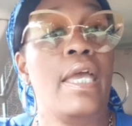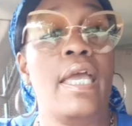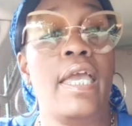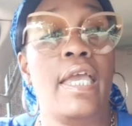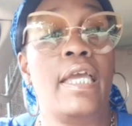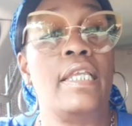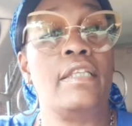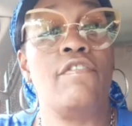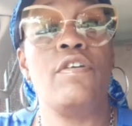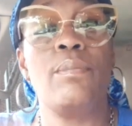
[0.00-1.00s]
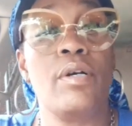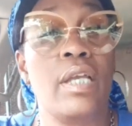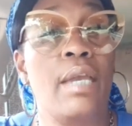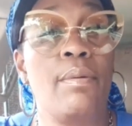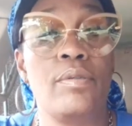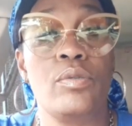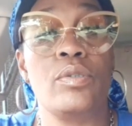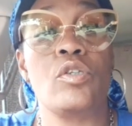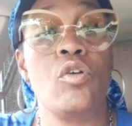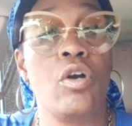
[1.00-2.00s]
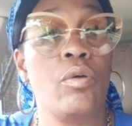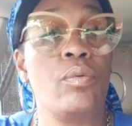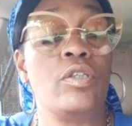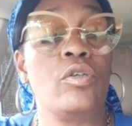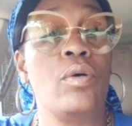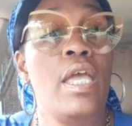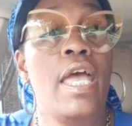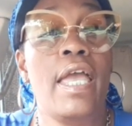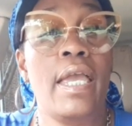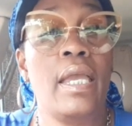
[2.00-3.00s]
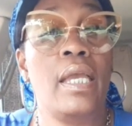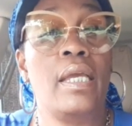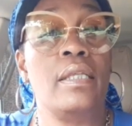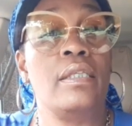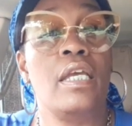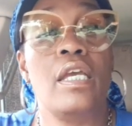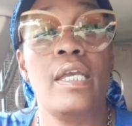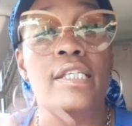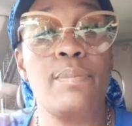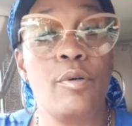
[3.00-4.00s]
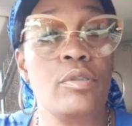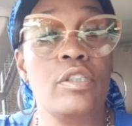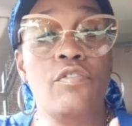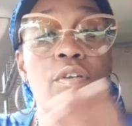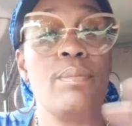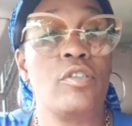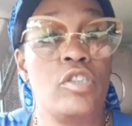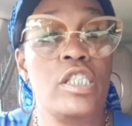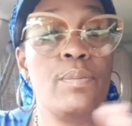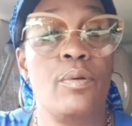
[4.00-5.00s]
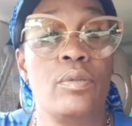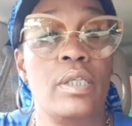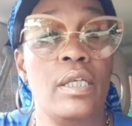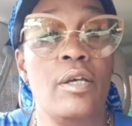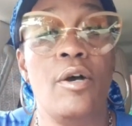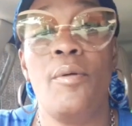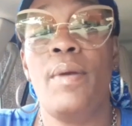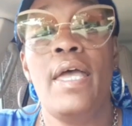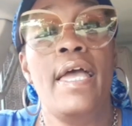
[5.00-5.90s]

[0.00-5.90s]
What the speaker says: And the female came up to his car window. And he spoke to the female. She spoke to him.